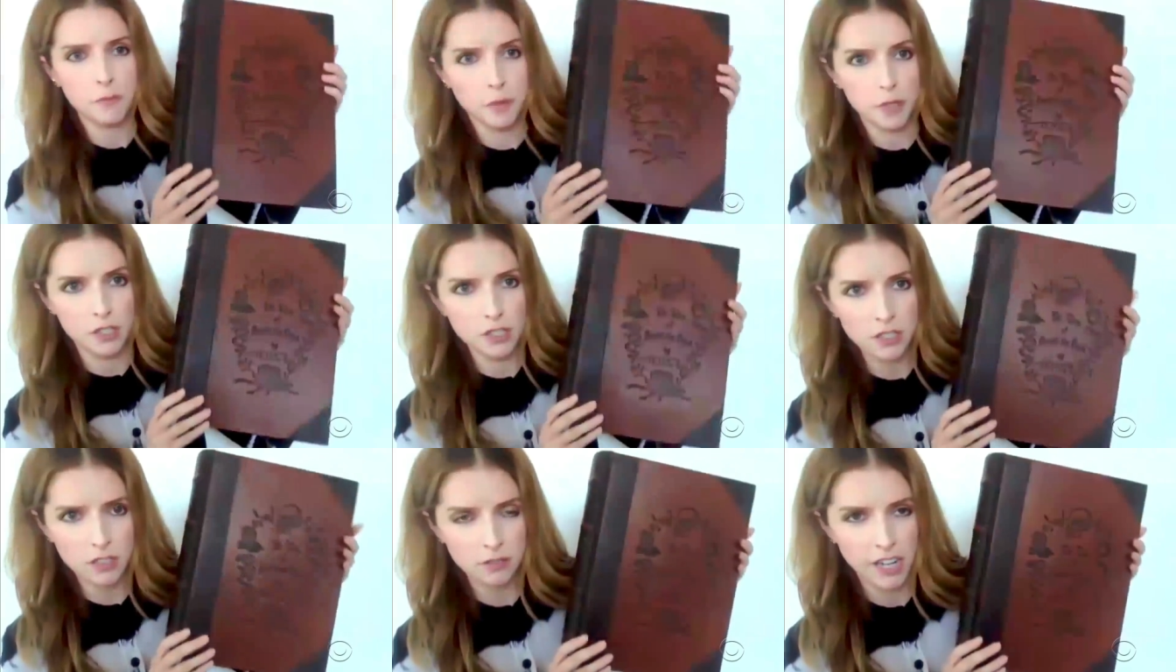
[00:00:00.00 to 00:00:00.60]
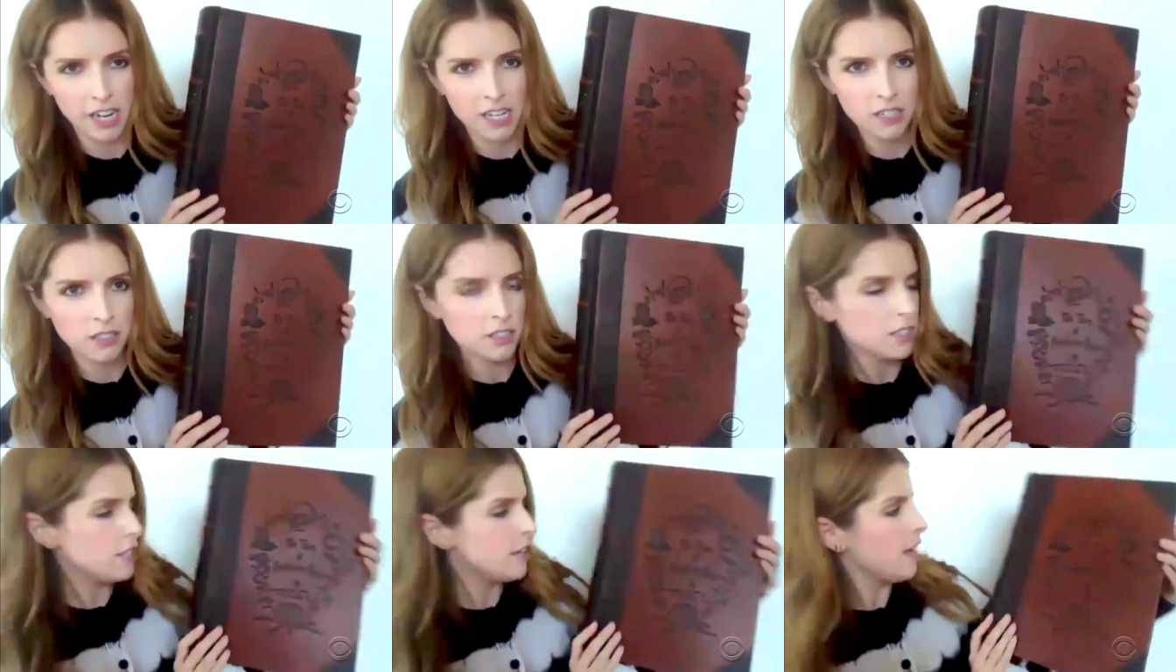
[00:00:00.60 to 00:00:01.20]
book, right?
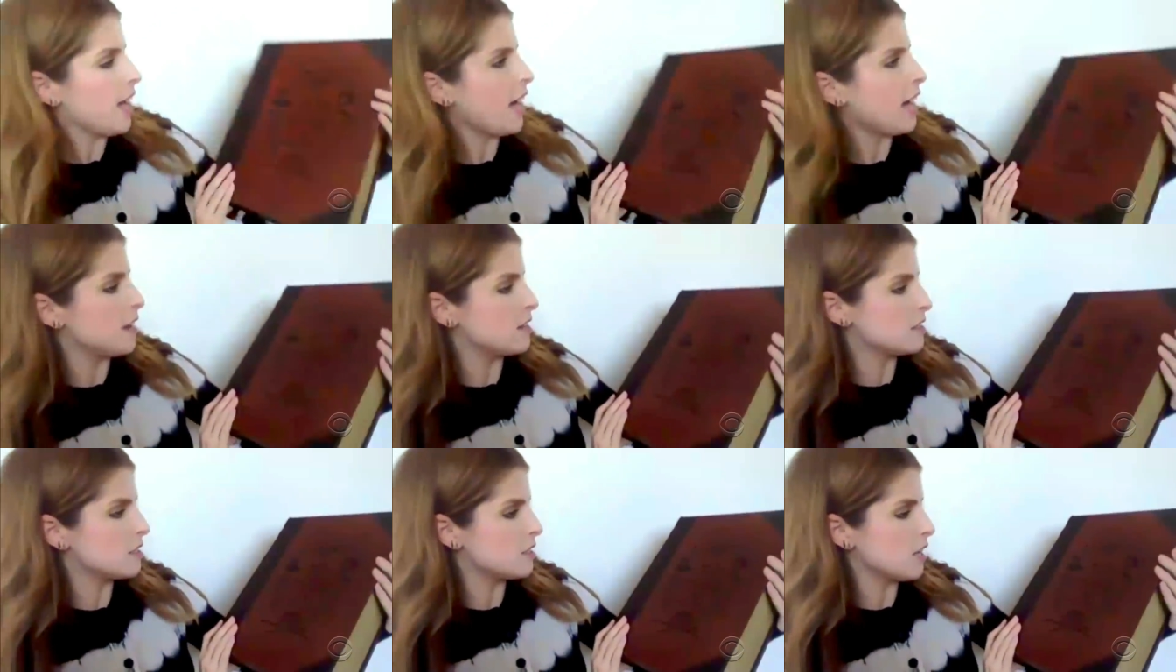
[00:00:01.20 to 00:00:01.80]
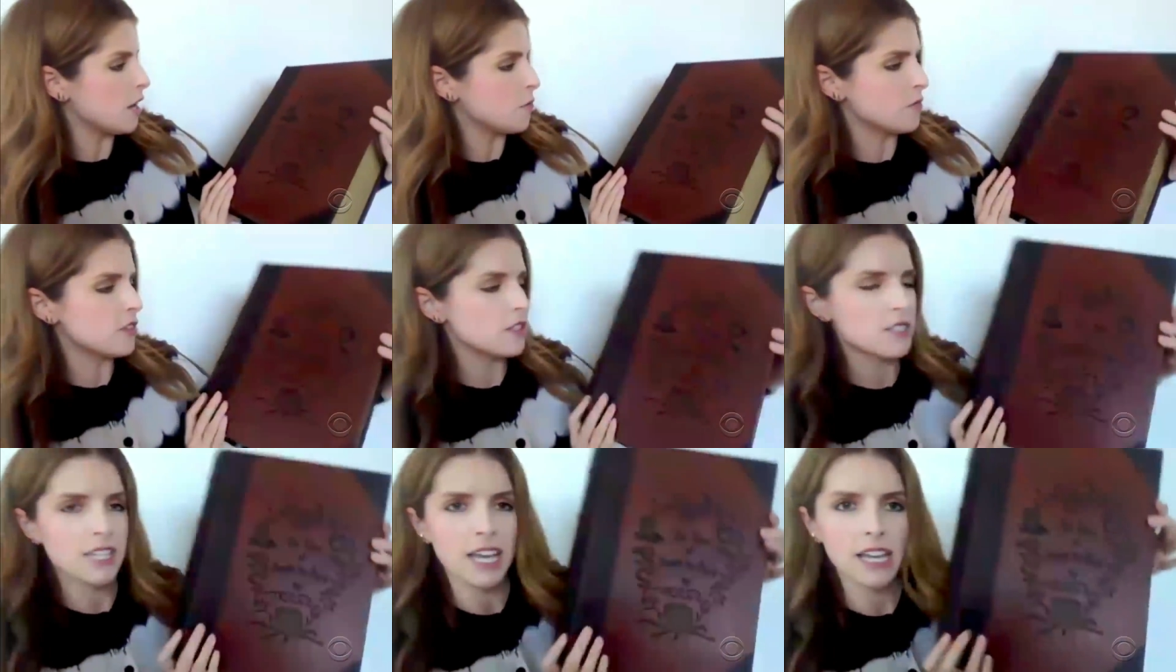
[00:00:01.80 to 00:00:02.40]
Right. And it's um,
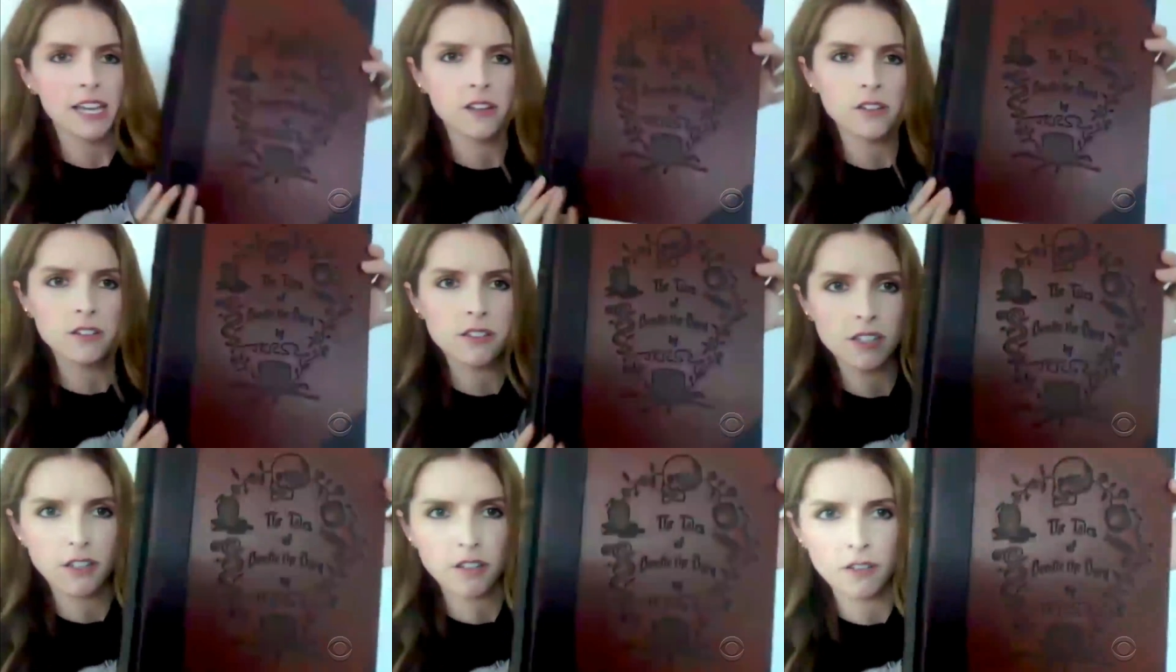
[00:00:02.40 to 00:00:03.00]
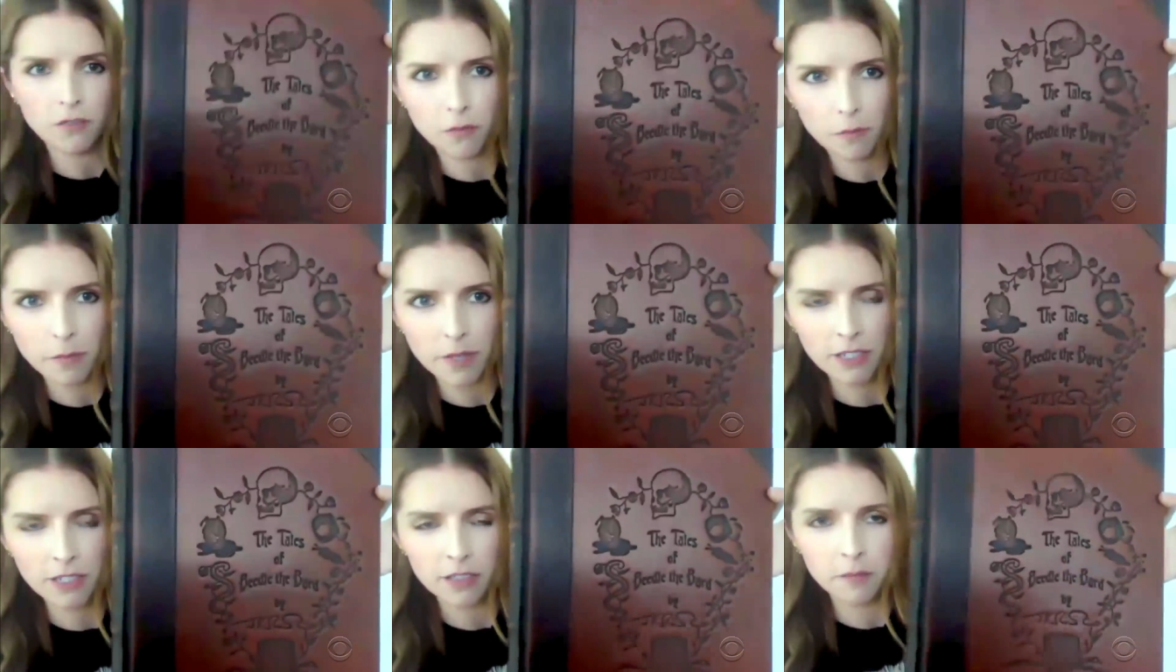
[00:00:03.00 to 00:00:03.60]
The Tales of
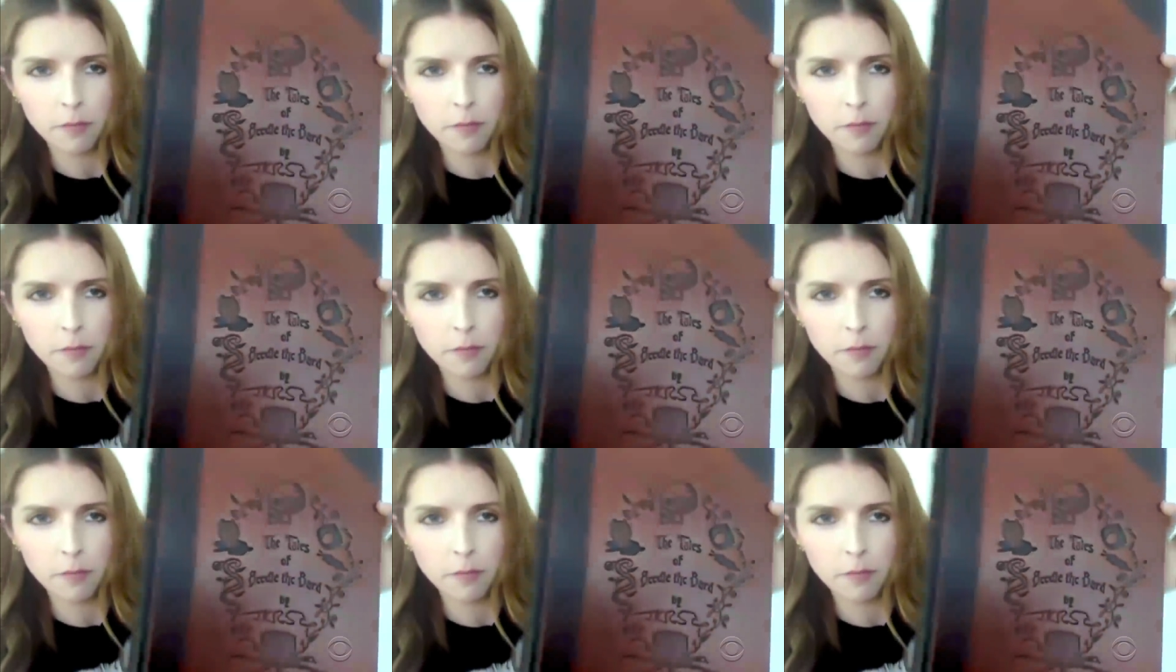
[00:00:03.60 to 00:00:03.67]
Beedle and